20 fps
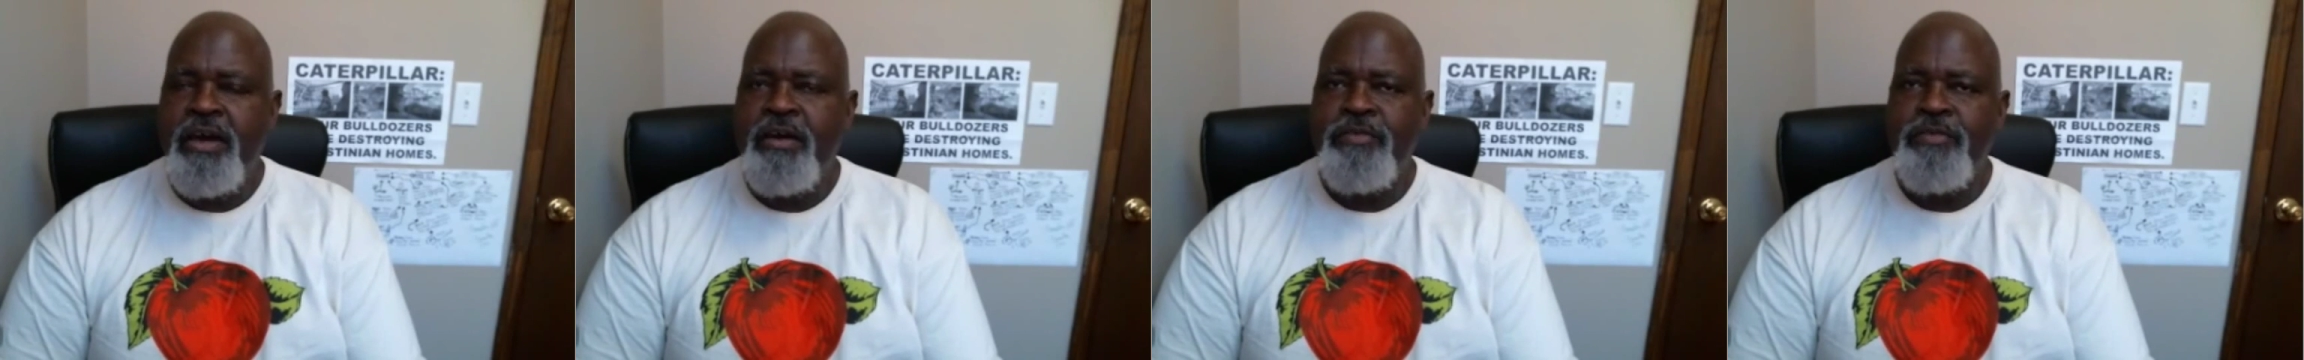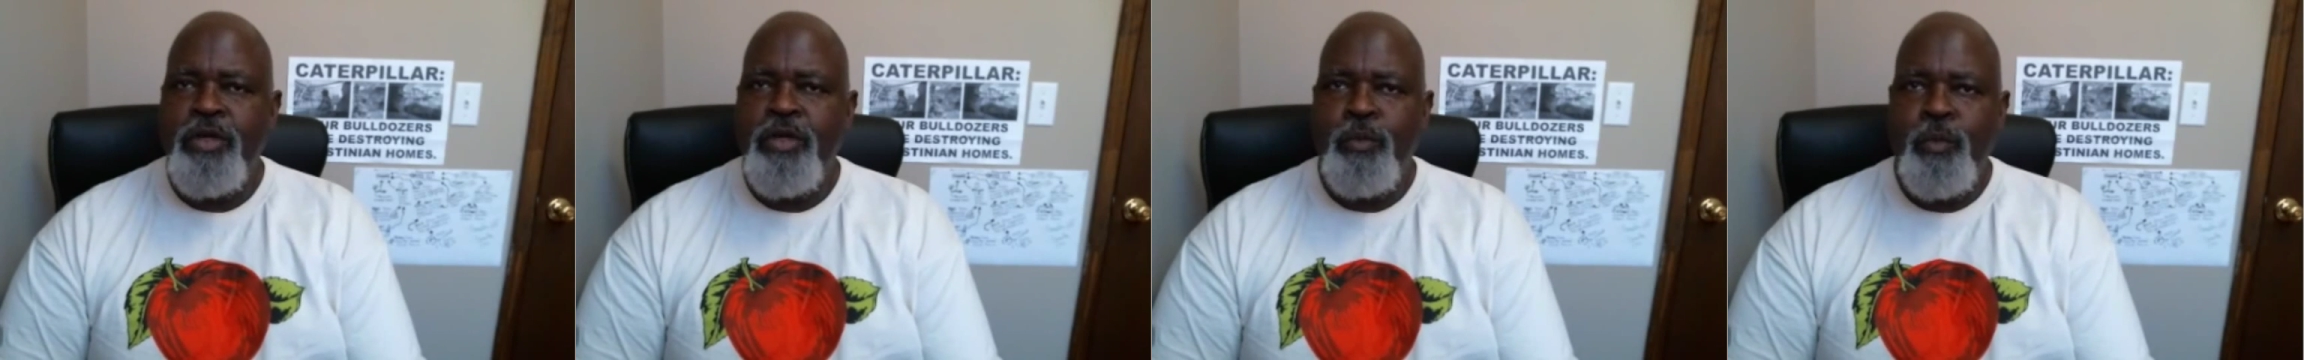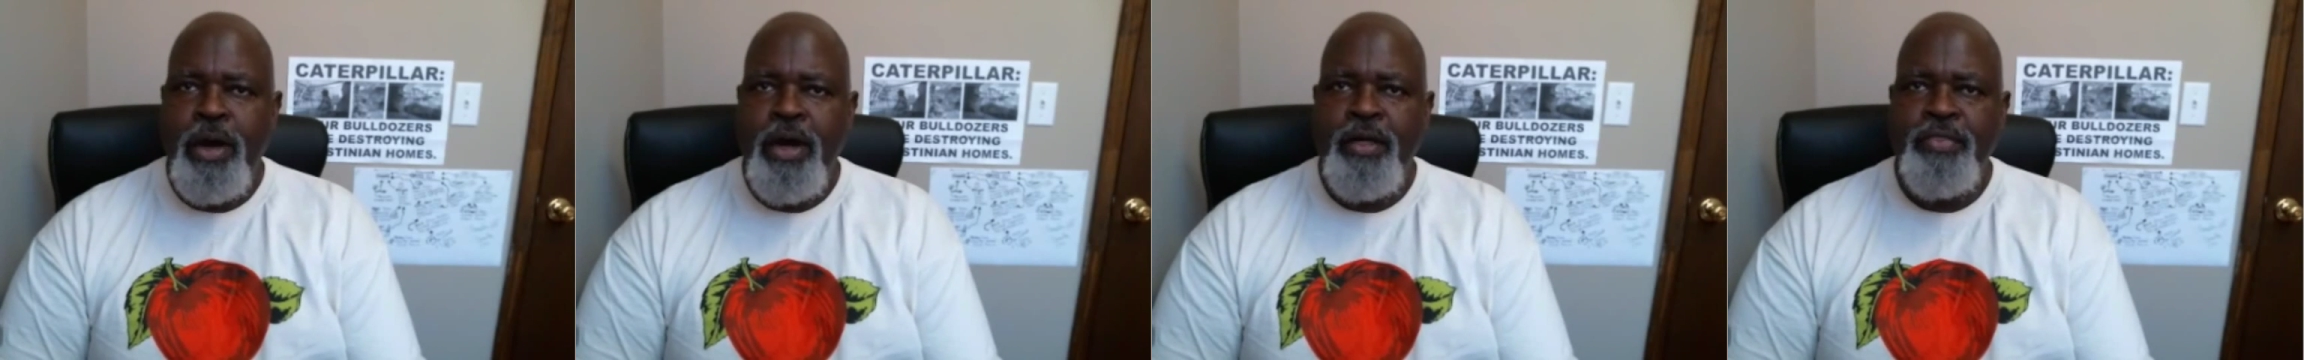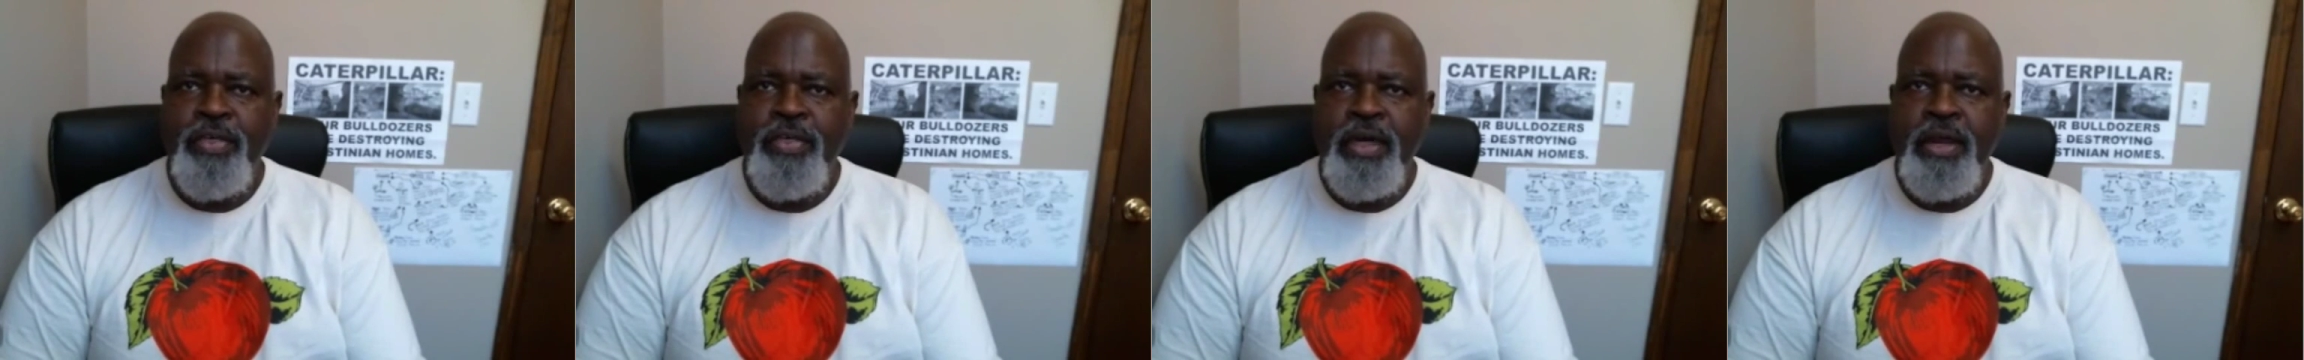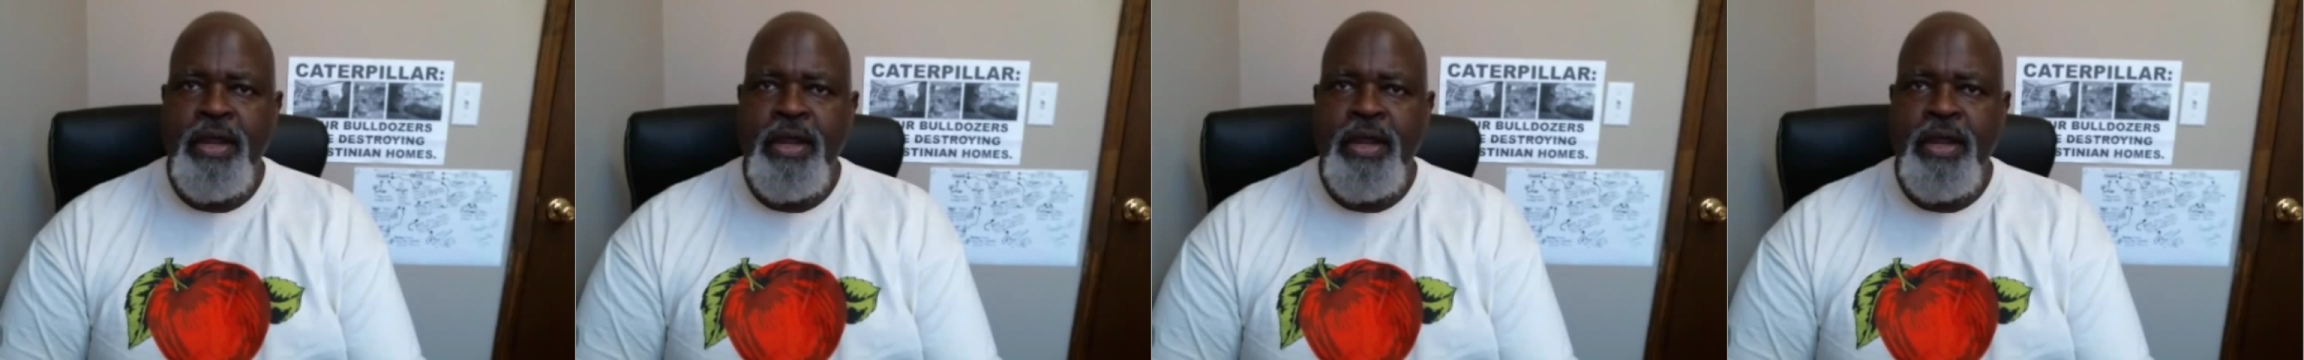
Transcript: of the wealth